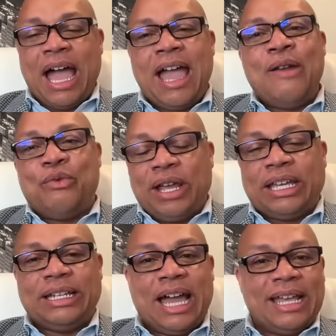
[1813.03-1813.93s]
I
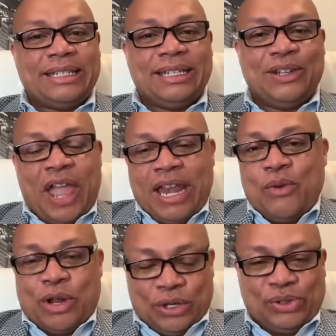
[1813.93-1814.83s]
recognize that
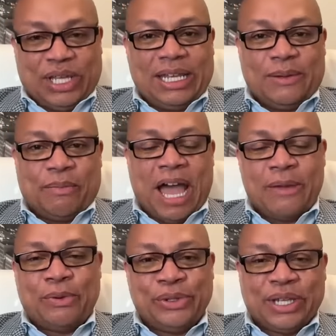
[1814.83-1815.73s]
anyone who's selling
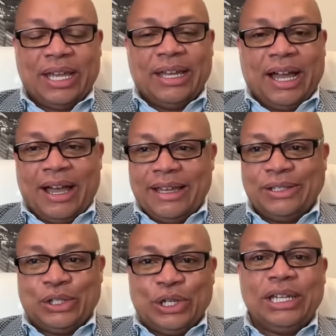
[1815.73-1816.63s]
Bibles
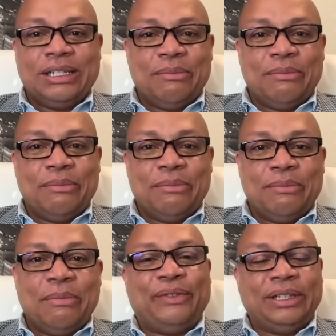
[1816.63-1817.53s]
is looking to make a
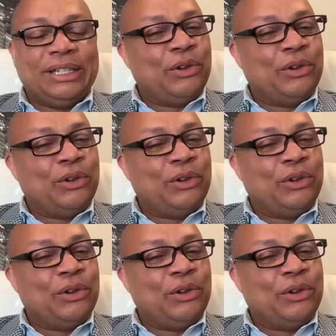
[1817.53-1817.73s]
profit.